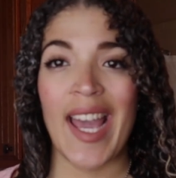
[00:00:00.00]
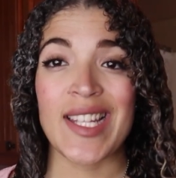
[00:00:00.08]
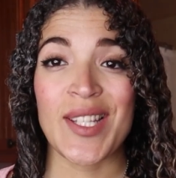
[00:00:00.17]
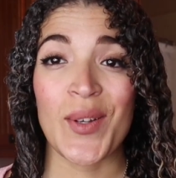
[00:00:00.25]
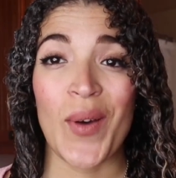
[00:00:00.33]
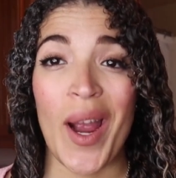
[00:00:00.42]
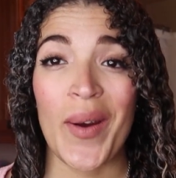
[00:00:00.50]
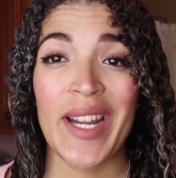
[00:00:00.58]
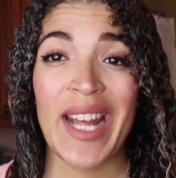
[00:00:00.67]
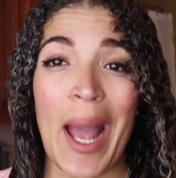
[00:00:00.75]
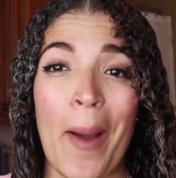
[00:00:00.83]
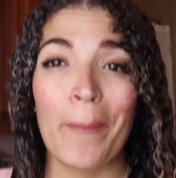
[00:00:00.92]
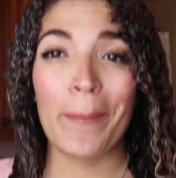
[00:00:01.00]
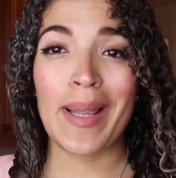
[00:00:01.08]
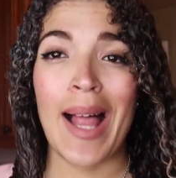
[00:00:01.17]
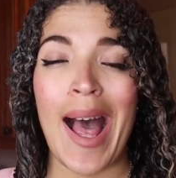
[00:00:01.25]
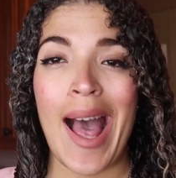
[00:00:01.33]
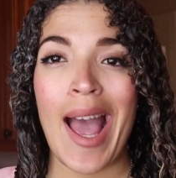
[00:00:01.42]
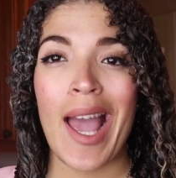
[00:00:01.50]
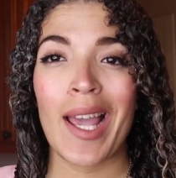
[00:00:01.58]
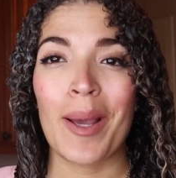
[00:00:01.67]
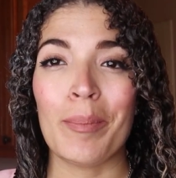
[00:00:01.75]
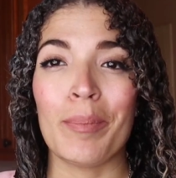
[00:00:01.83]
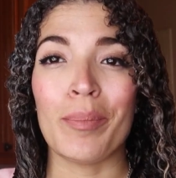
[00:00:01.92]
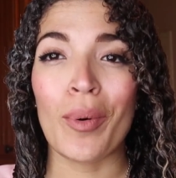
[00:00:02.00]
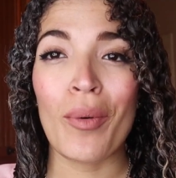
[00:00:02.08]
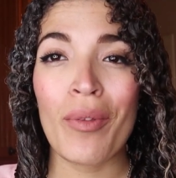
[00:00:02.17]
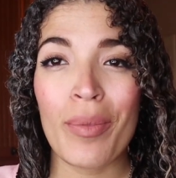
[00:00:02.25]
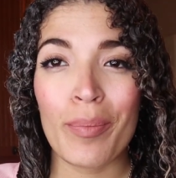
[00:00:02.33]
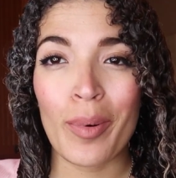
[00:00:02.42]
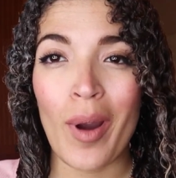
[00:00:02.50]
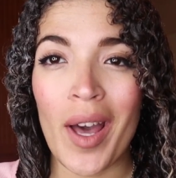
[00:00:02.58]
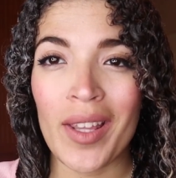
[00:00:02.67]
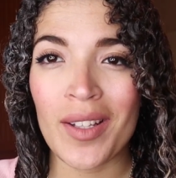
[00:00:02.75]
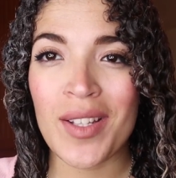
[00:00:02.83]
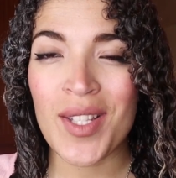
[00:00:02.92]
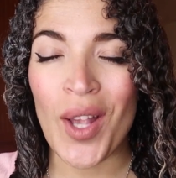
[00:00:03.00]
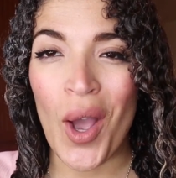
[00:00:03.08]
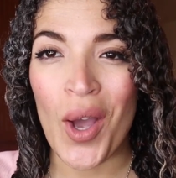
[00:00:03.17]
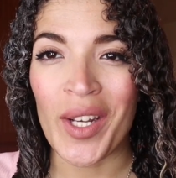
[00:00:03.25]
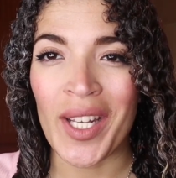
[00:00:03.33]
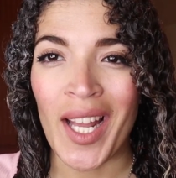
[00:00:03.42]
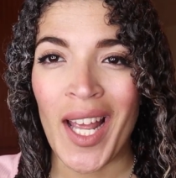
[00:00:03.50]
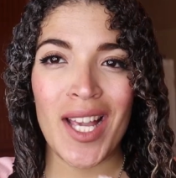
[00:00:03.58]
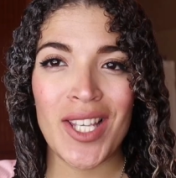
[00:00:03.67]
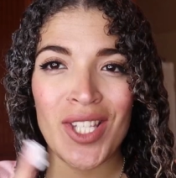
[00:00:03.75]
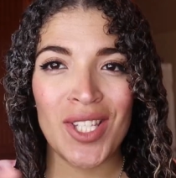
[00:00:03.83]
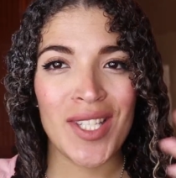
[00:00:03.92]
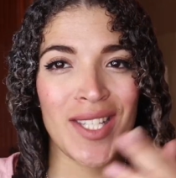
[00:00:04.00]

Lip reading: guys, so I already applied both products on each